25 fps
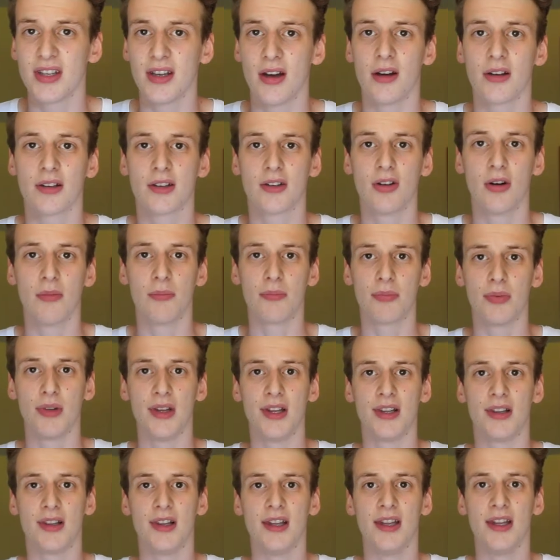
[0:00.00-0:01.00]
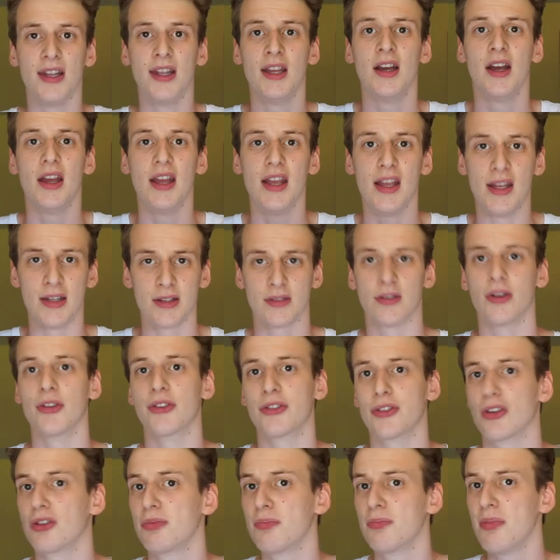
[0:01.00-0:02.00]
are completely
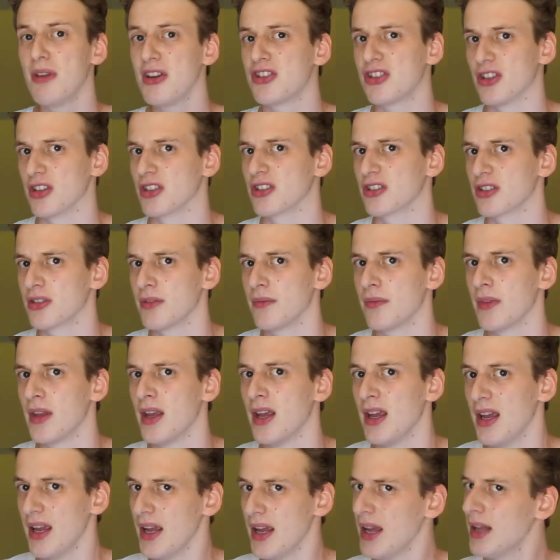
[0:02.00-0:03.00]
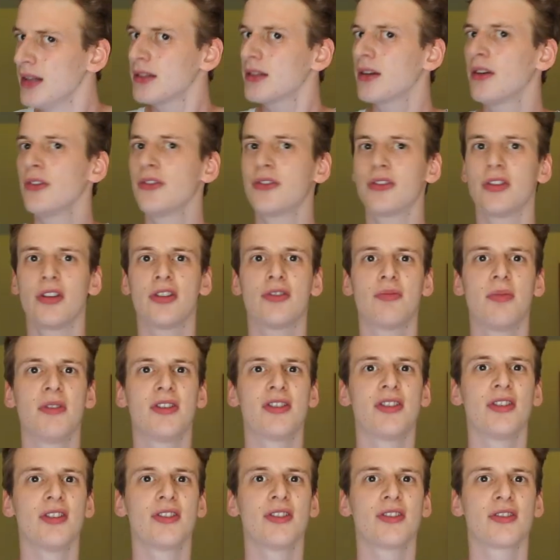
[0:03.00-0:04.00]
inconspicuous.
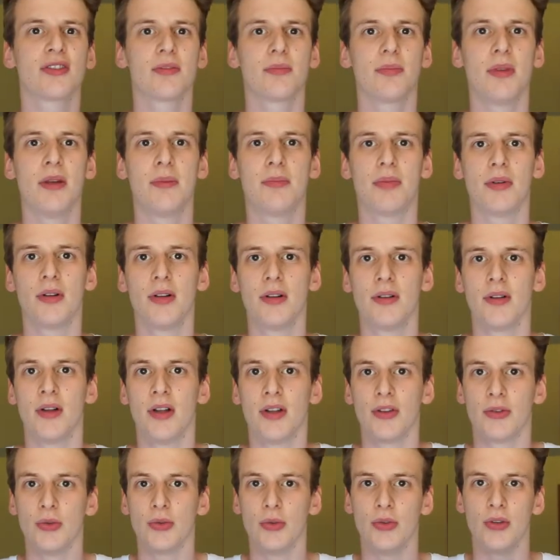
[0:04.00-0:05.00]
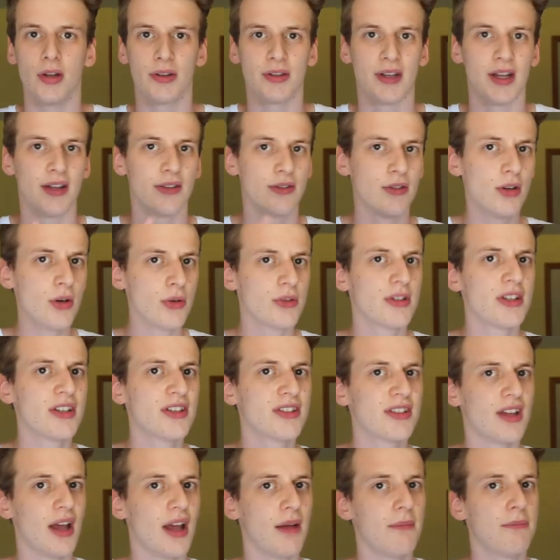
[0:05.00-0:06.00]
Inconspicuous people do not get
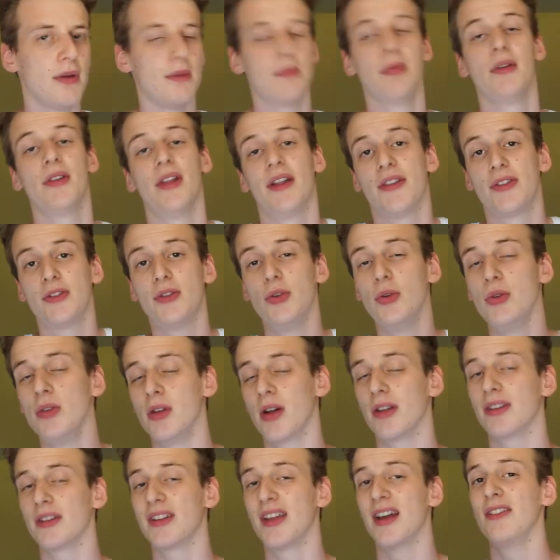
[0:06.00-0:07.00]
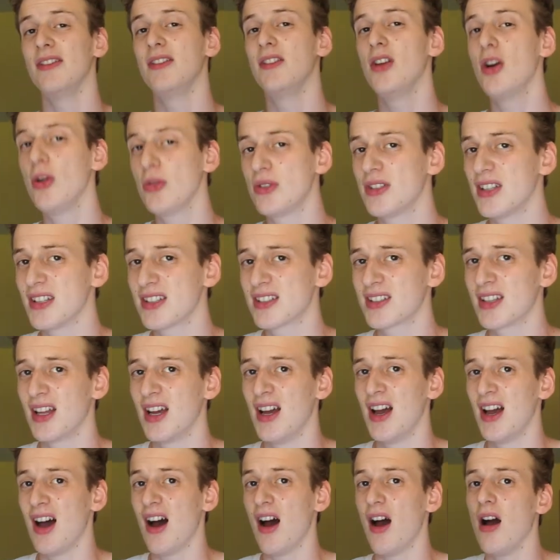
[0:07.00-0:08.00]
noticed, and people that do not get noticed
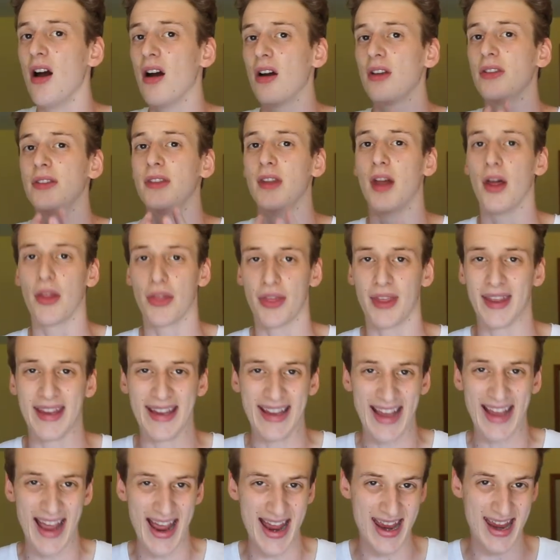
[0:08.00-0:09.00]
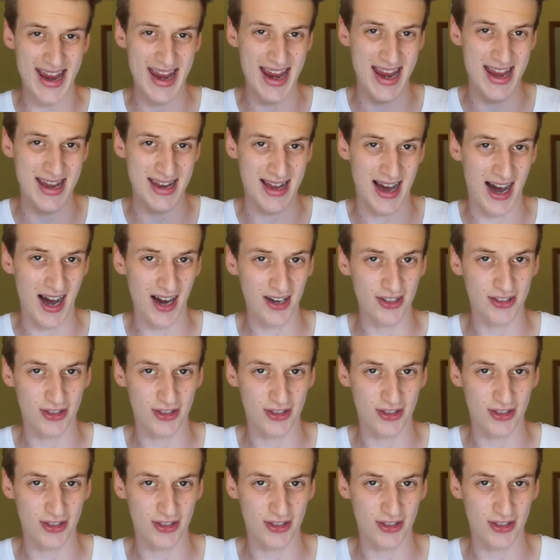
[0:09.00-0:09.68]
are nothing in high